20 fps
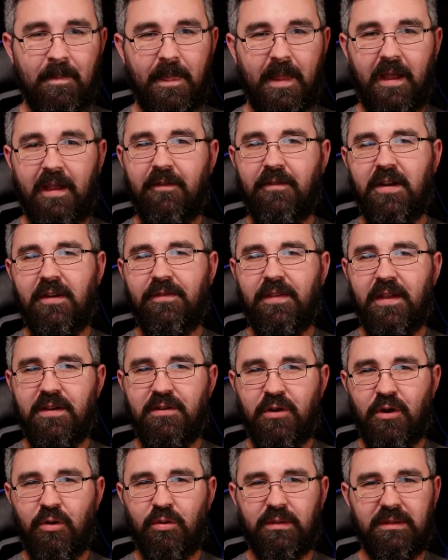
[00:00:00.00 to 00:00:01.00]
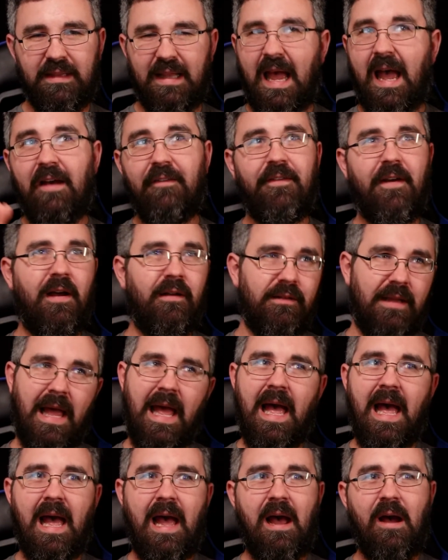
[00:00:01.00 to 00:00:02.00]
Now, even if they don't laugh out
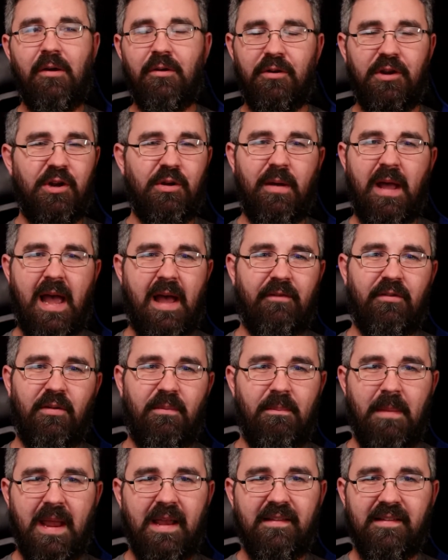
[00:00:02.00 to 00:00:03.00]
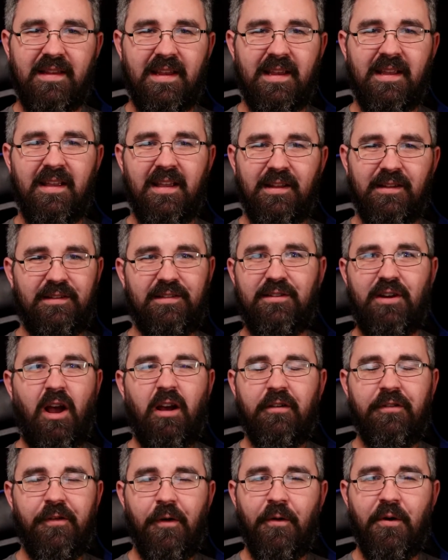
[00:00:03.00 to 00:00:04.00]
loud or, you know, have an amazing
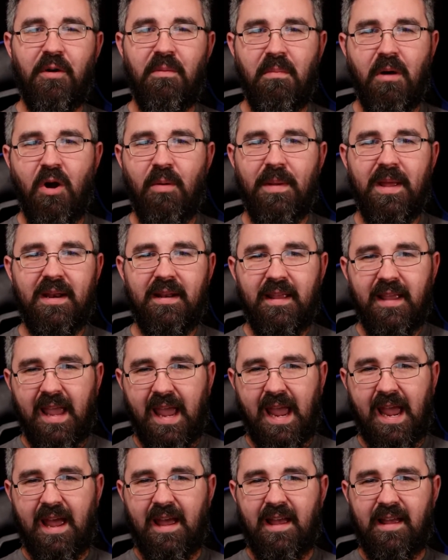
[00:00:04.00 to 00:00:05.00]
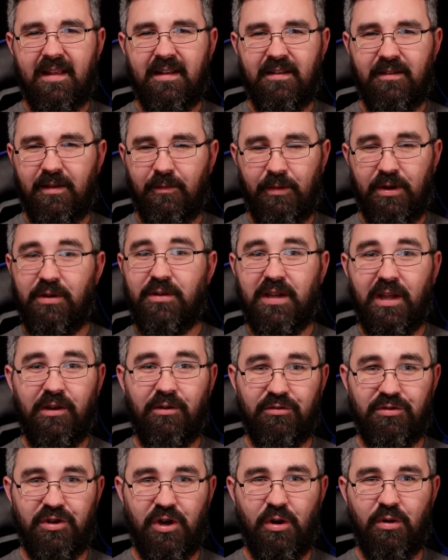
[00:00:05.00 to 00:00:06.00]
stock photo moment at when you tell
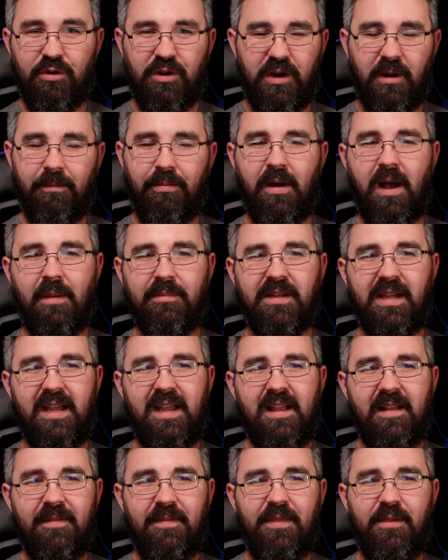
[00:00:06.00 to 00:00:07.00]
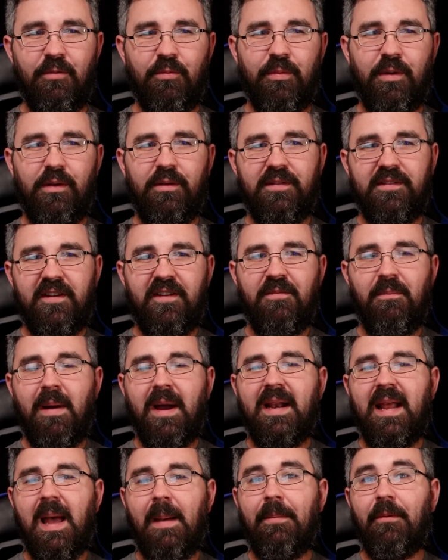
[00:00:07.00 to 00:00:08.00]
your joke or your prompt, the real stuff
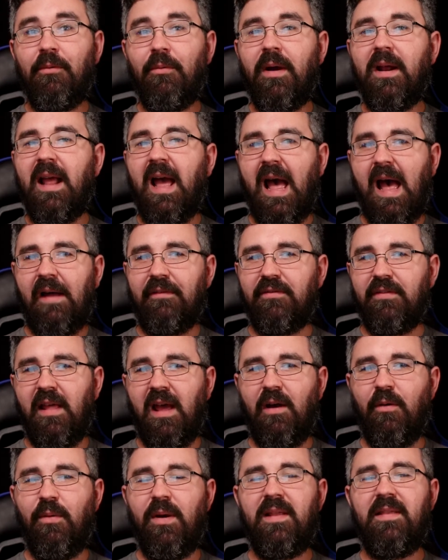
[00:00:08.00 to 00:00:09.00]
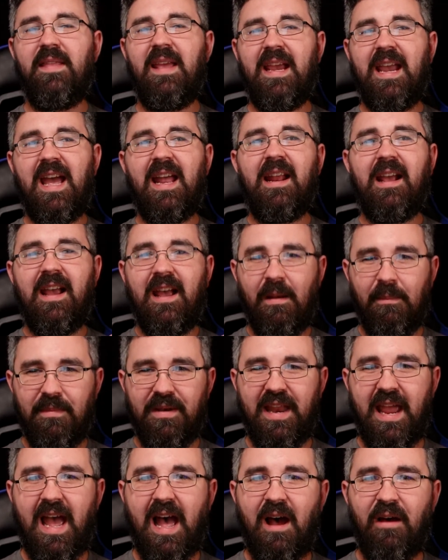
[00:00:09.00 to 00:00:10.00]
might happen right after that, when they kind of
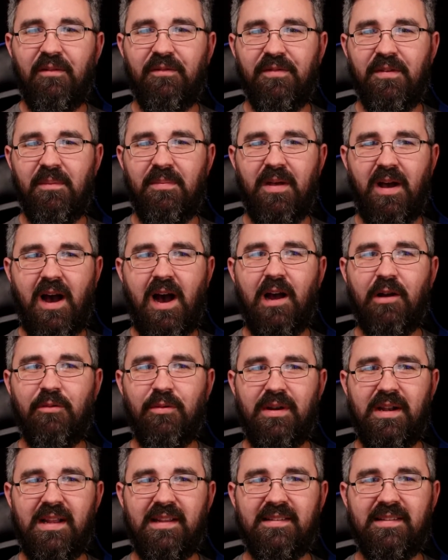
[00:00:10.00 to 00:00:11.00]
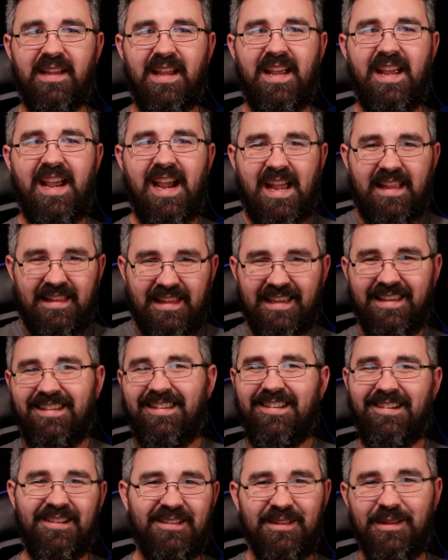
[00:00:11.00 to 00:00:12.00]
come down from the awkwardness and they,
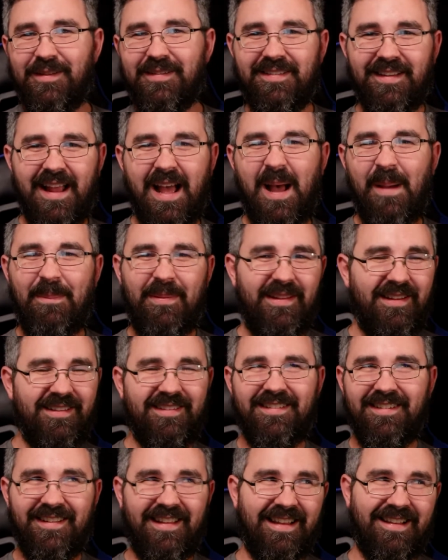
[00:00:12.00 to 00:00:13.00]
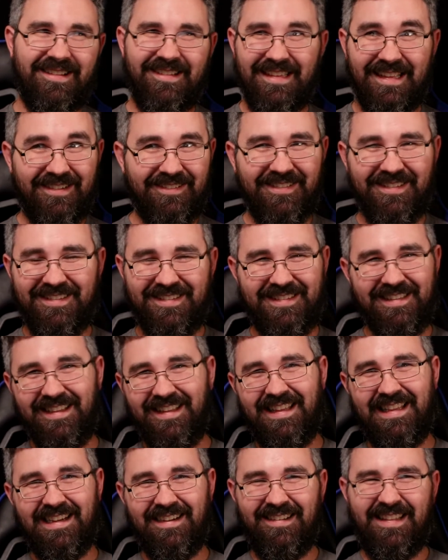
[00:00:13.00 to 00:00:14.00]
you know, loosen up and they start like, oh, that was
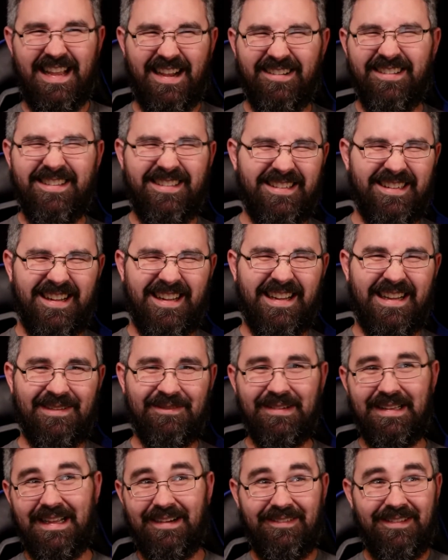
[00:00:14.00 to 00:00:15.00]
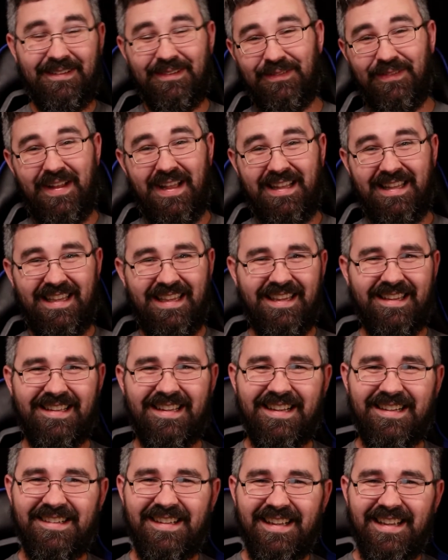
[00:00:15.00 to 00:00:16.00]
silly, or that was dumb, or that was funny. You
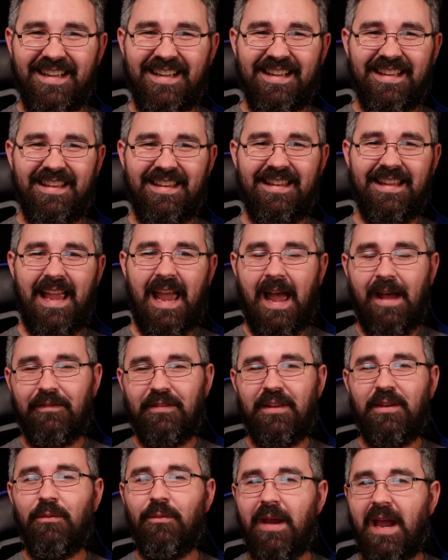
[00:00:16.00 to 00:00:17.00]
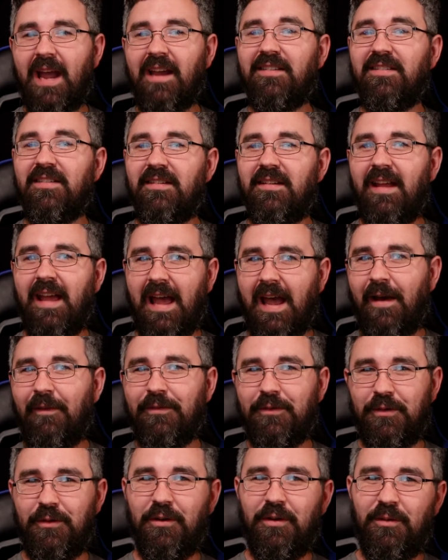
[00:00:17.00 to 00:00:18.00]
know, the reaction
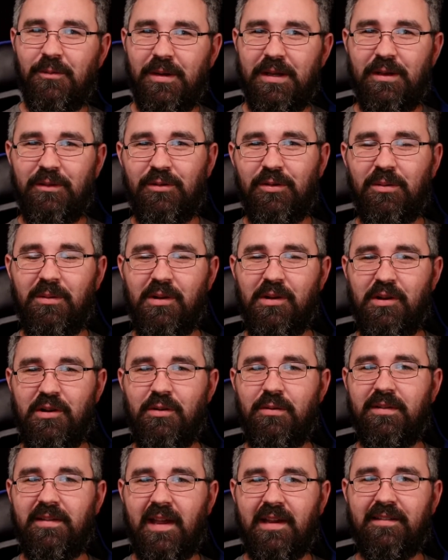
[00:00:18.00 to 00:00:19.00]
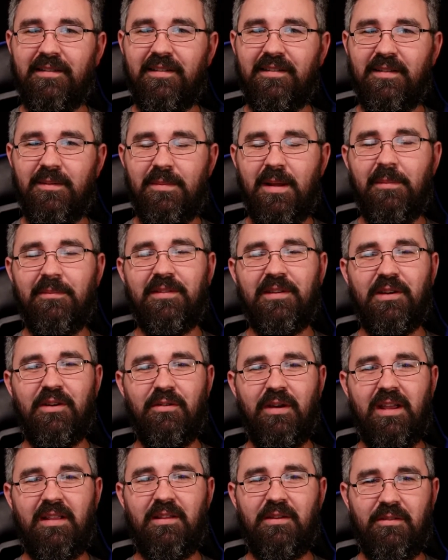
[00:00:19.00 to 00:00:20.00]
after what you told them to do is actually sometimes the
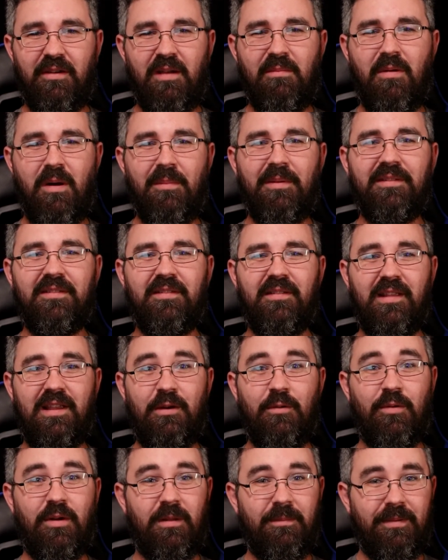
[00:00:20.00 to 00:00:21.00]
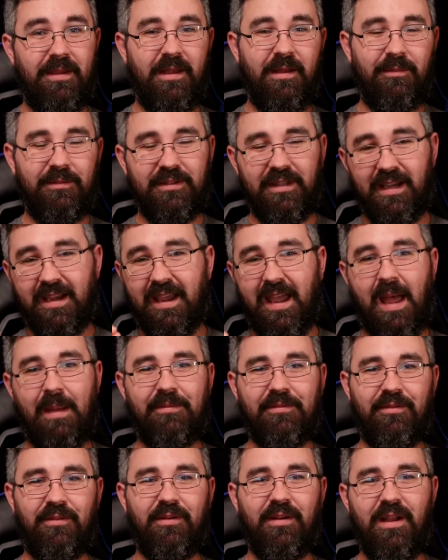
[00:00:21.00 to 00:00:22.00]
great moments that you want to be able to
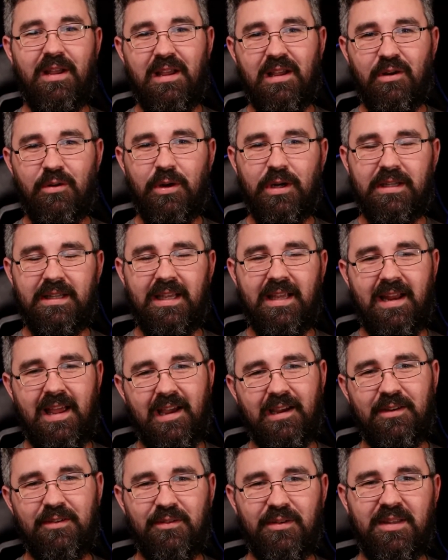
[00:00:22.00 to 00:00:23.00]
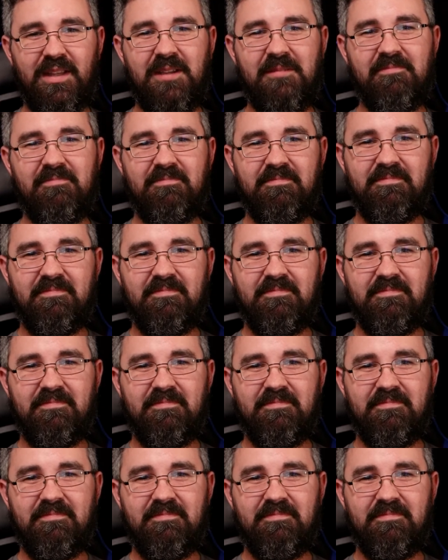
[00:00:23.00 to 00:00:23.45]
capture quickly and accurately.